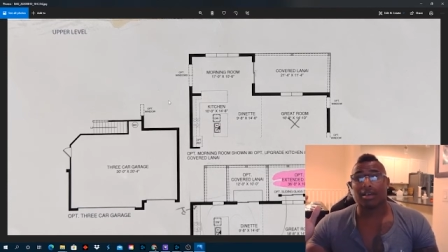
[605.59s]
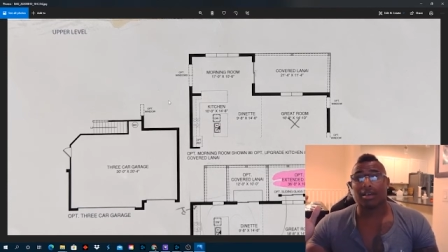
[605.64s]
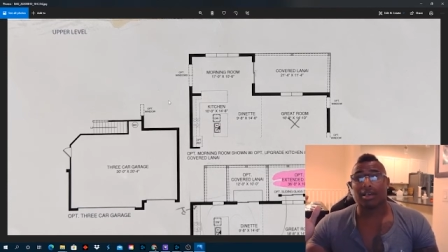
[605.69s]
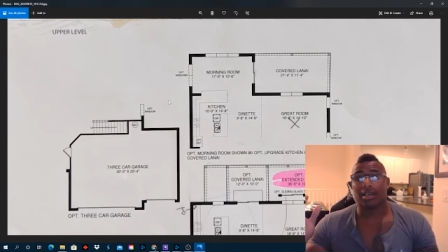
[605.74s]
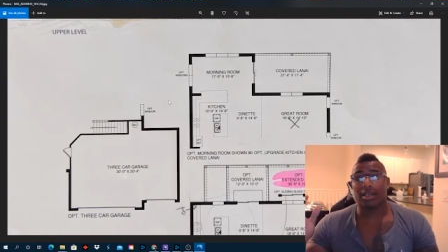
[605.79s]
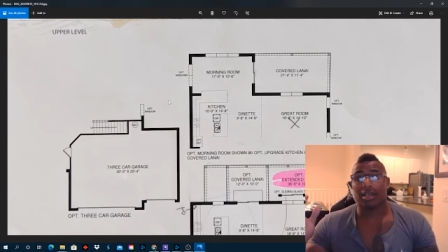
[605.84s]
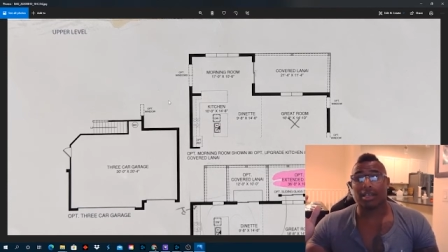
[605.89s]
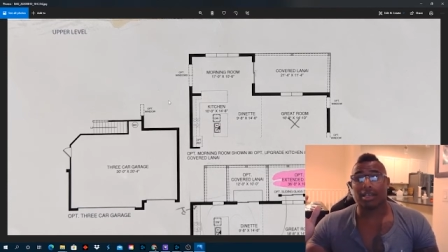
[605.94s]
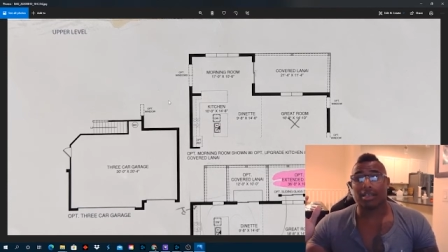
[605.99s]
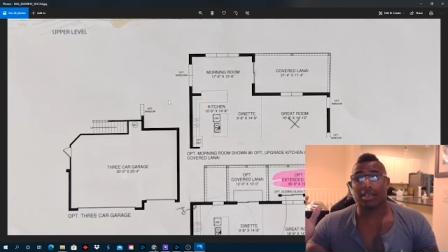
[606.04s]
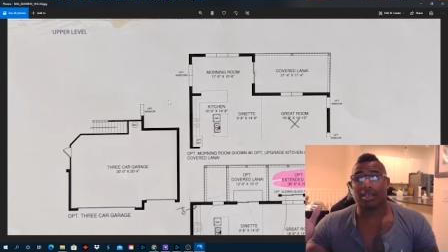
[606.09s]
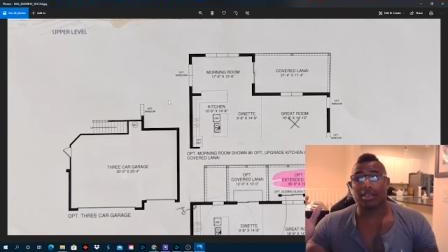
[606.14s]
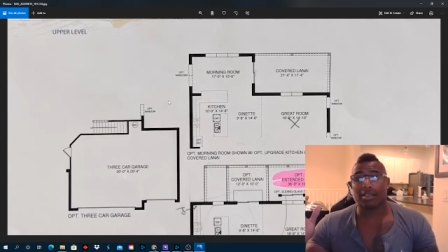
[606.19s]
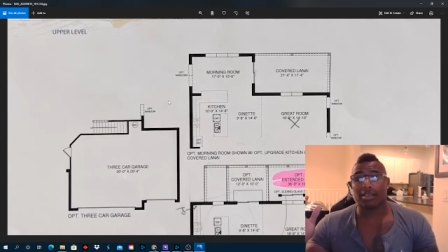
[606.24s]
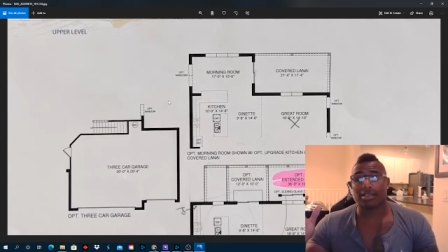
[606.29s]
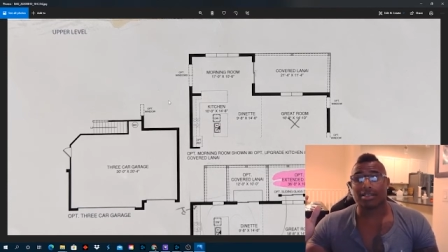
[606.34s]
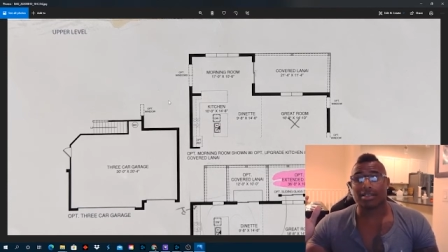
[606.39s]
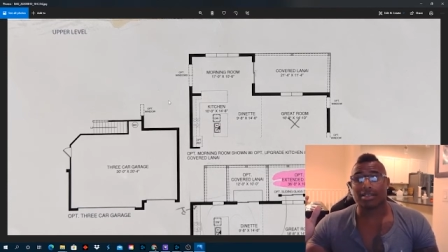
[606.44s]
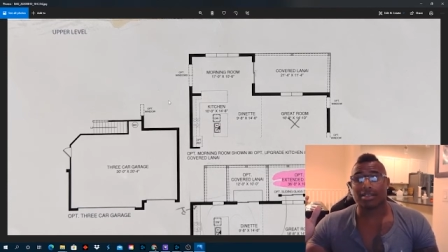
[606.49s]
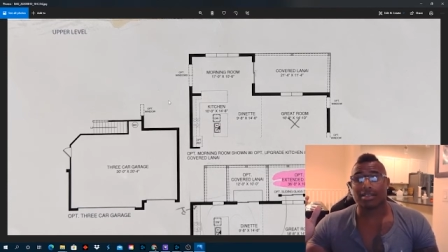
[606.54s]

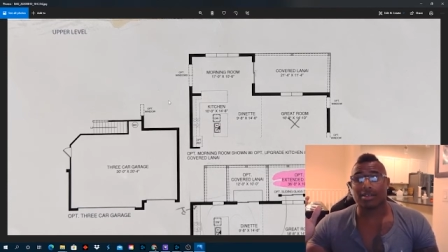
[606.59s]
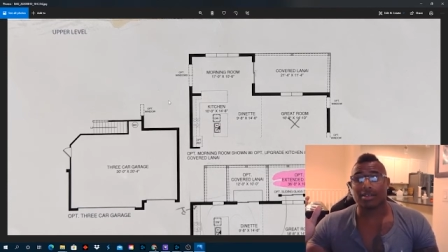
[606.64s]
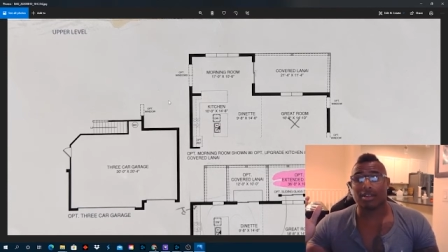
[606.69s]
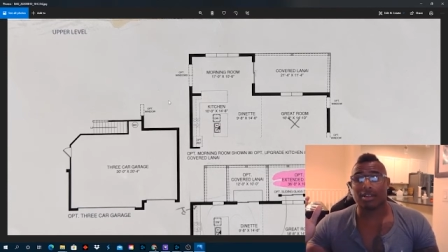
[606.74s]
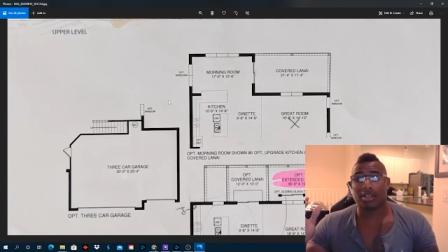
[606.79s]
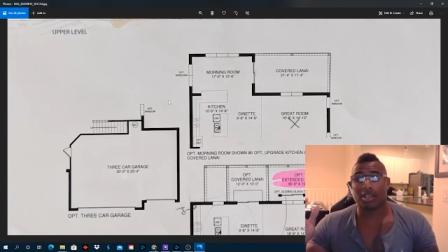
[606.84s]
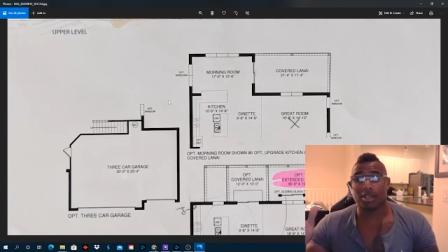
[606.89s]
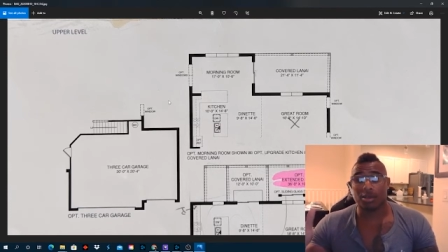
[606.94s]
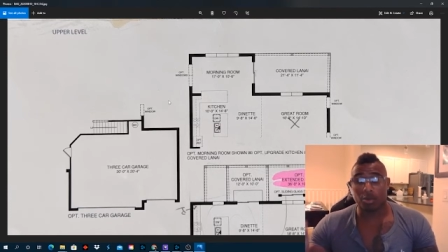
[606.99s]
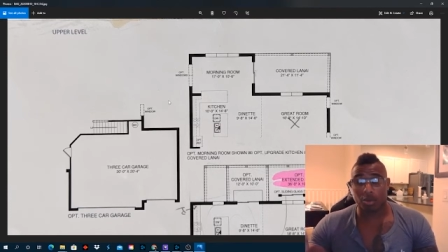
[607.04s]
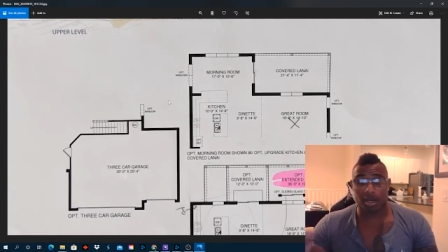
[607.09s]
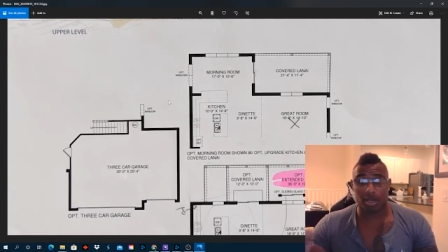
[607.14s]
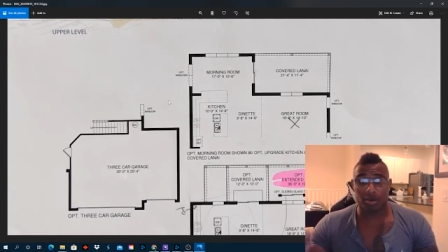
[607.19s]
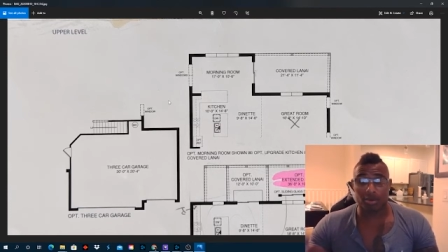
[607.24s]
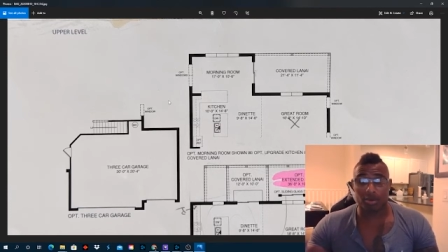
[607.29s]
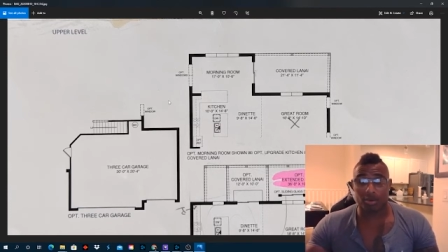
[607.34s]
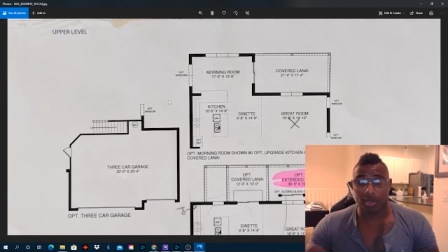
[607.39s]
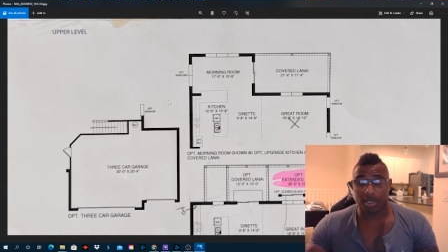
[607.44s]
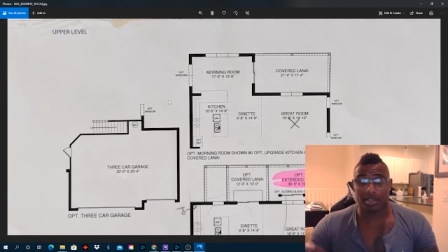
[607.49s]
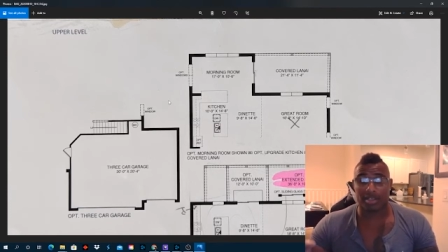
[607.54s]
is the
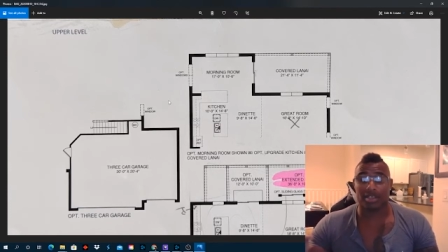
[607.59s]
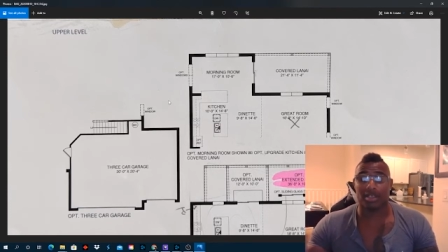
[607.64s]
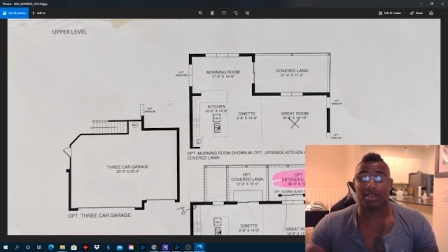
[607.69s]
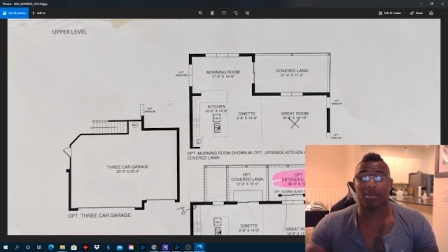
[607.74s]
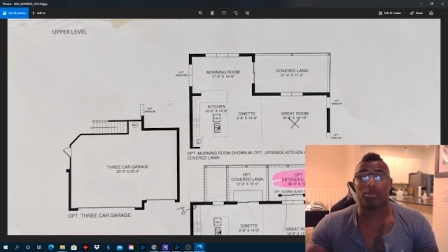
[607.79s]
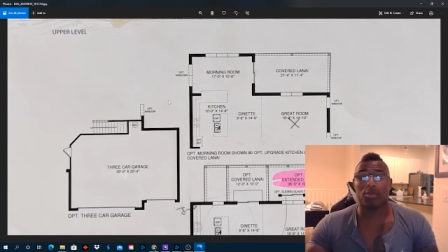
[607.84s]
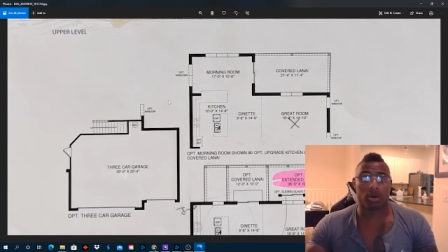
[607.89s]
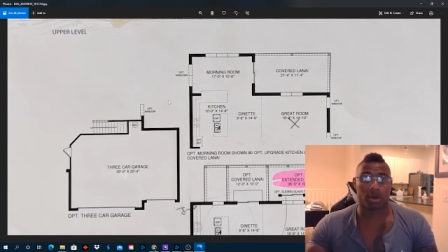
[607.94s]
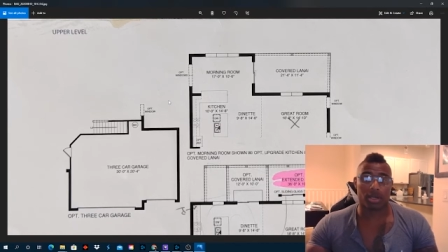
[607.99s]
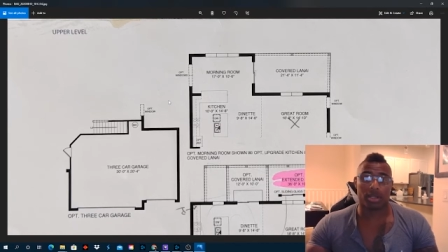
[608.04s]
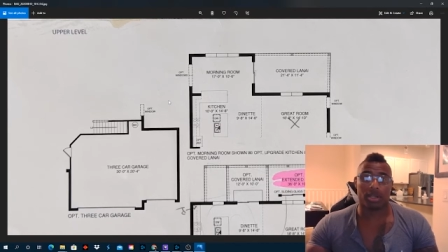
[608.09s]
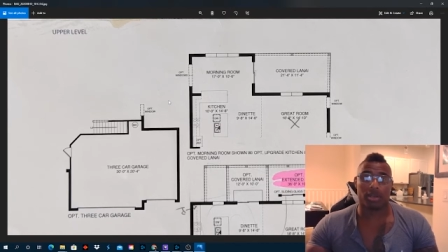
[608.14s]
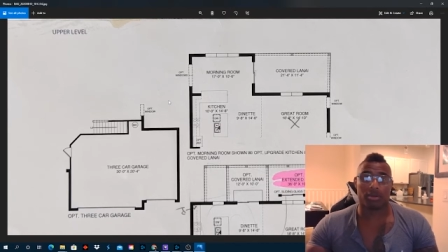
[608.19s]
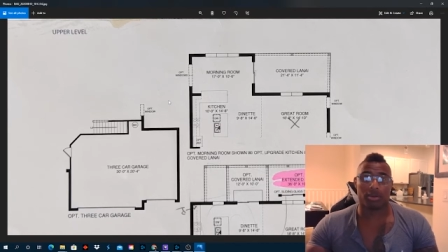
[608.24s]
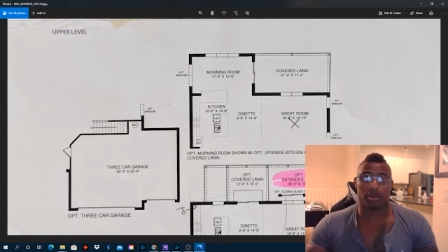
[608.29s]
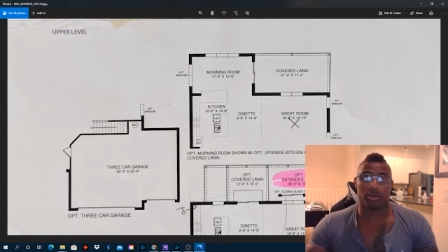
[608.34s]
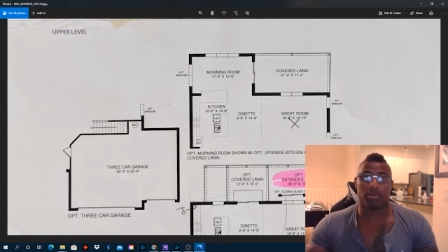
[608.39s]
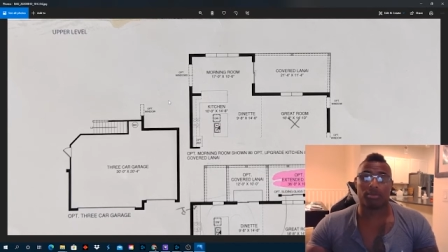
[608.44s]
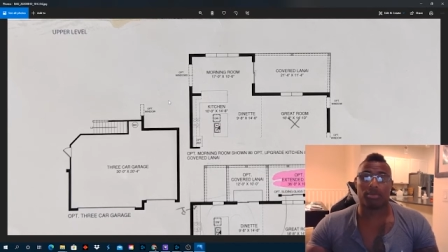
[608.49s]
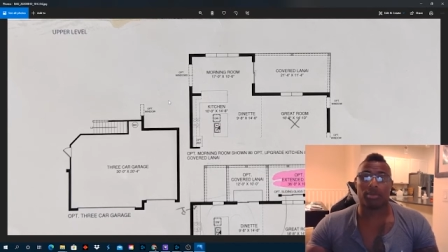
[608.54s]
one with the morning
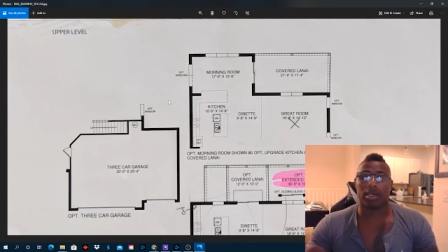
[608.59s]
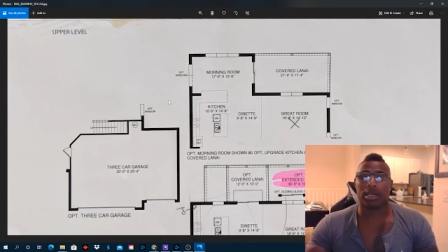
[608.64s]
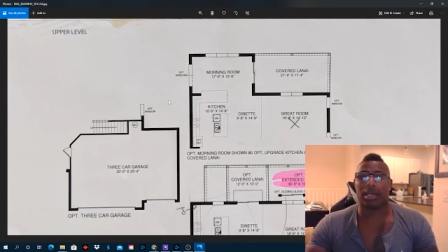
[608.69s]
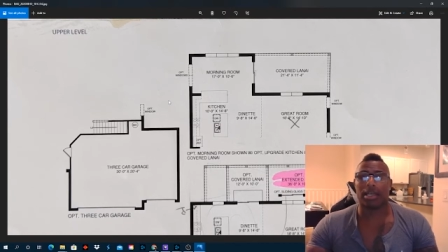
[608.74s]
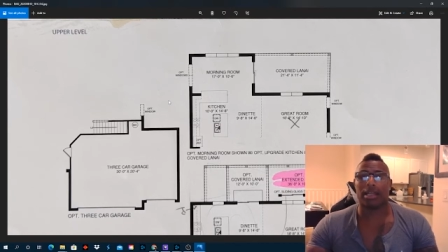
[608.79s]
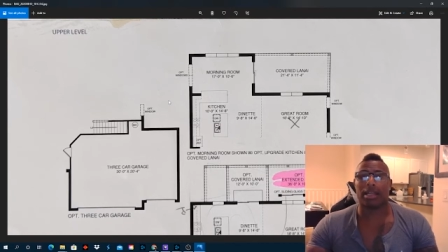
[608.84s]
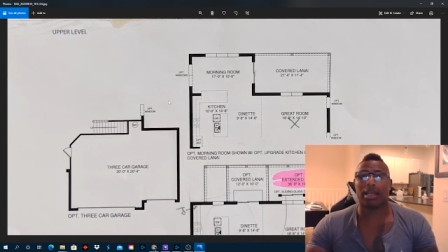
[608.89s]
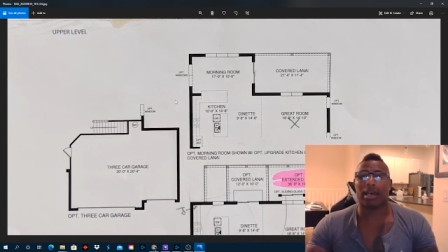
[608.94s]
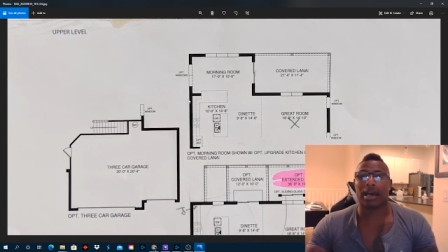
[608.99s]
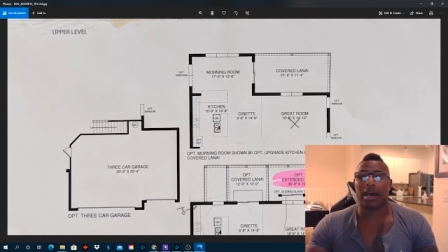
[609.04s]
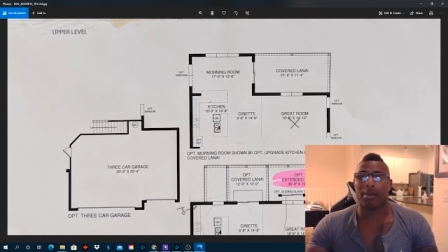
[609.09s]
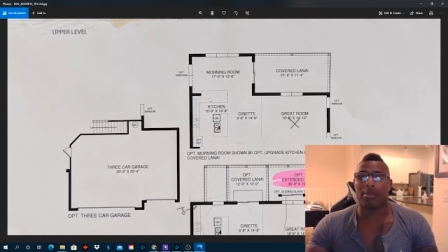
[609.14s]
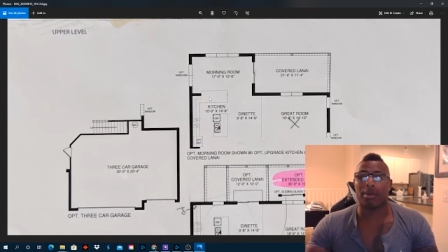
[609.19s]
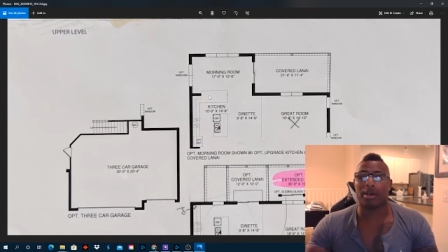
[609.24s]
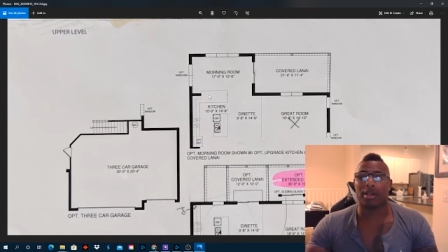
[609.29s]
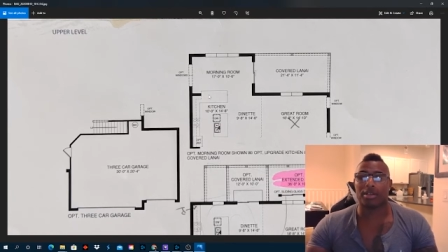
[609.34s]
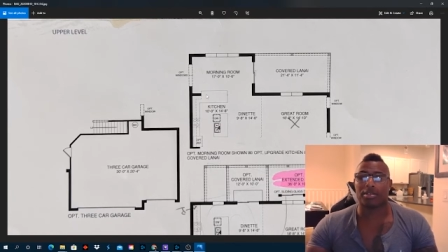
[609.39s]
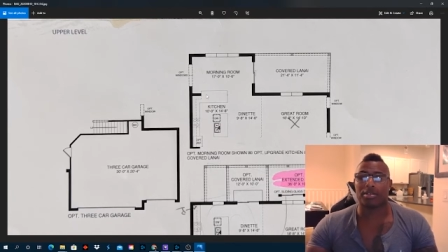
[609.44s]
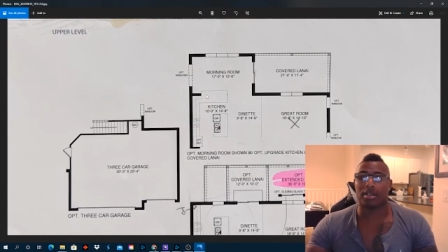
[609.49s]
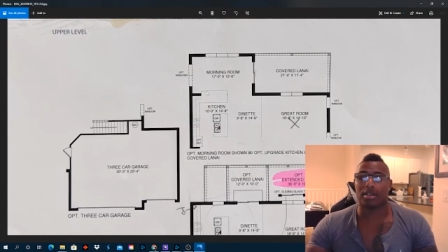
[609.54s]
room and how
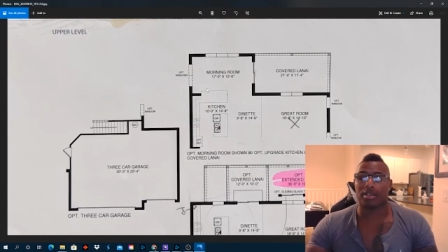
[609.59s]
much